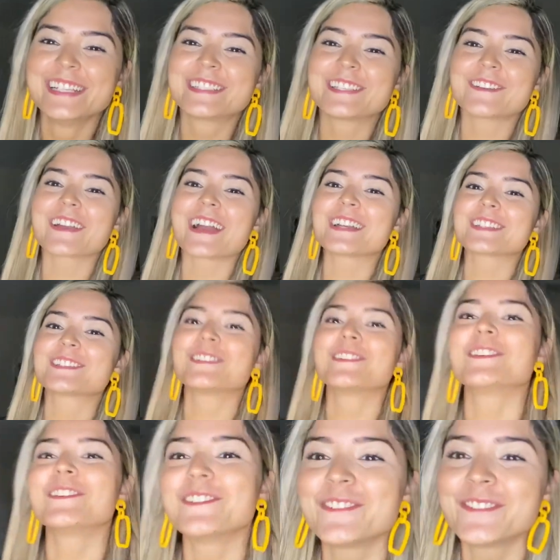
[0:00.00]
See you guys
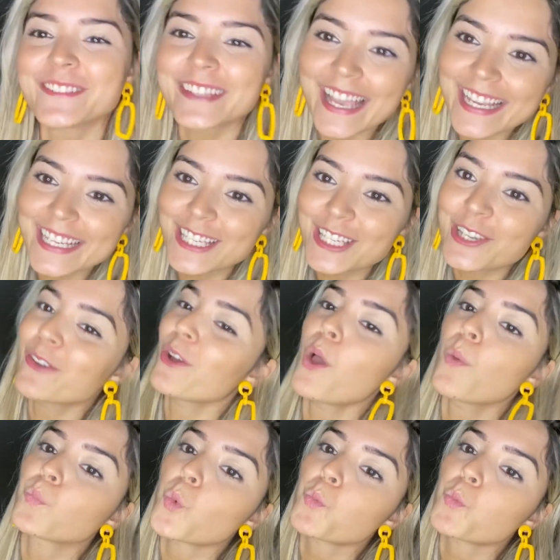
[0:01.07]
soon. Thank you.